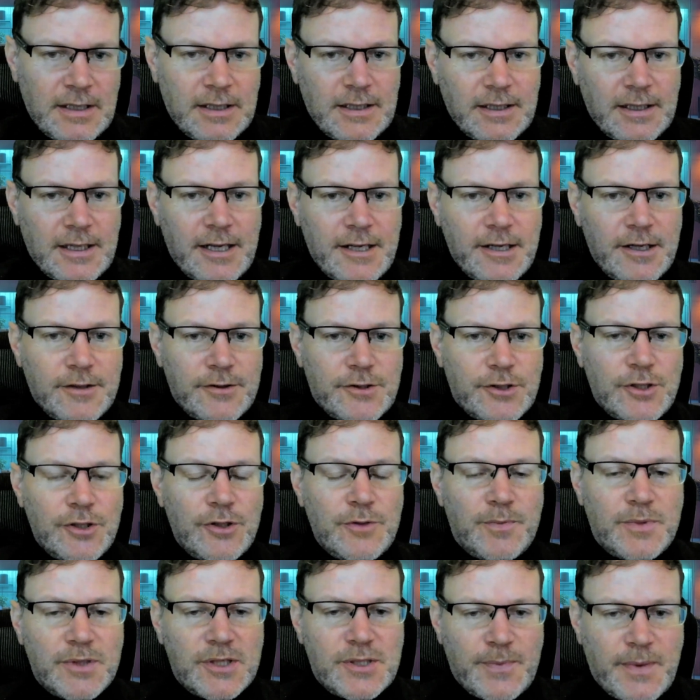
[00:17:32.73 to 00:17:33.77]
layer
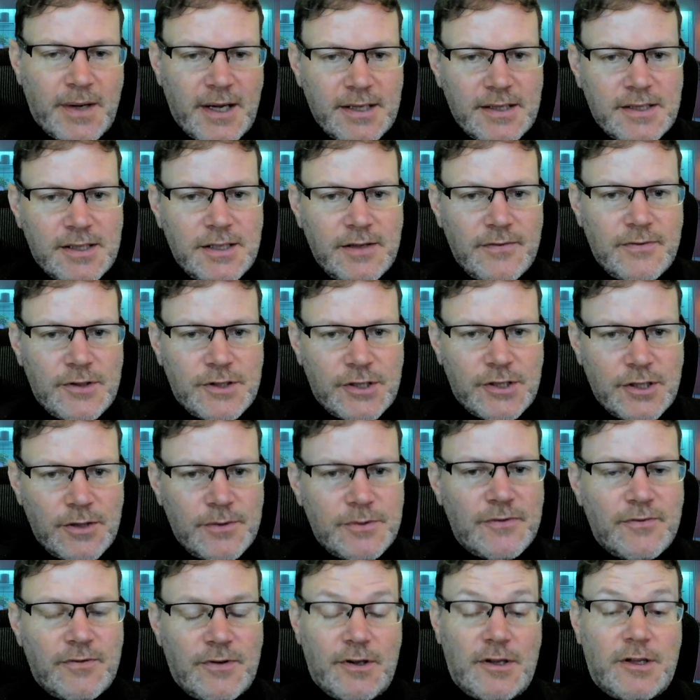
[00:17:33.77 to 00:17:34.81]
2 perspective, in terms
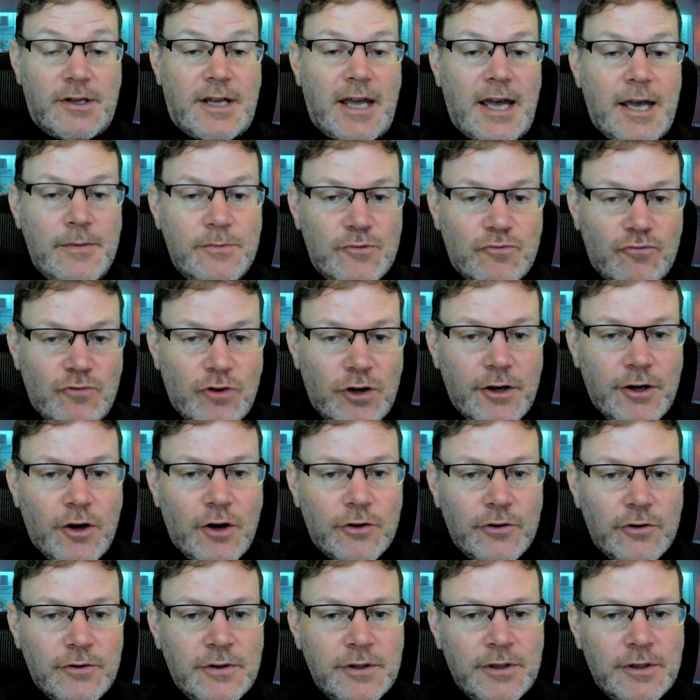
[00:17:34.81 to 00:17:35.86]
of the games run
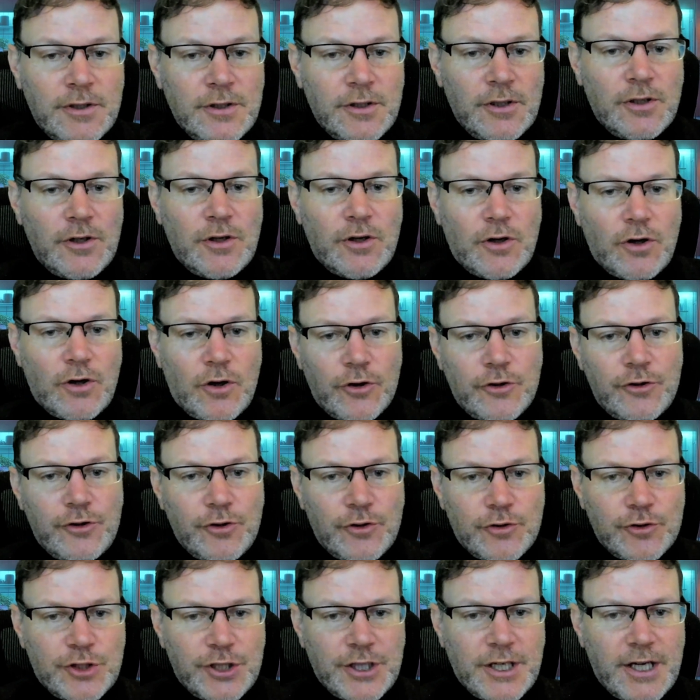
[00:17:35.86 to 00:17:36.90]
on
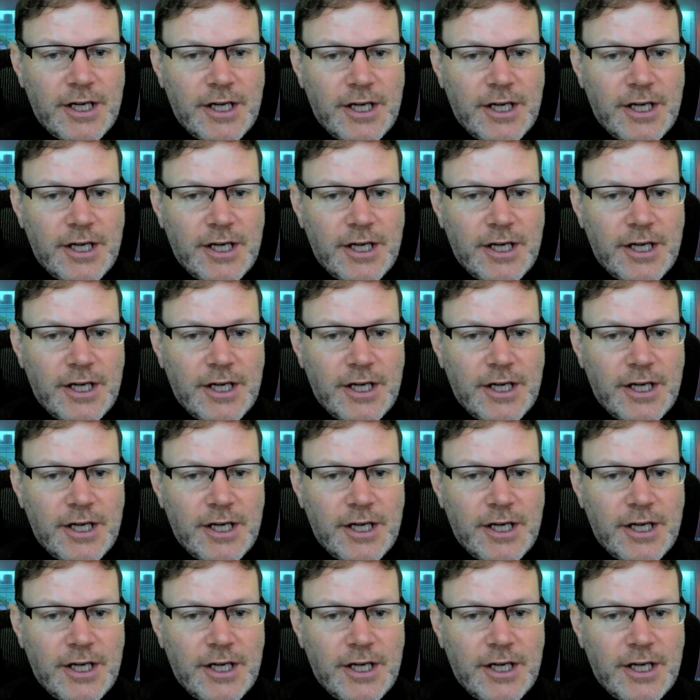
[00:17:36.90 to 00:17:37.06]
your chain?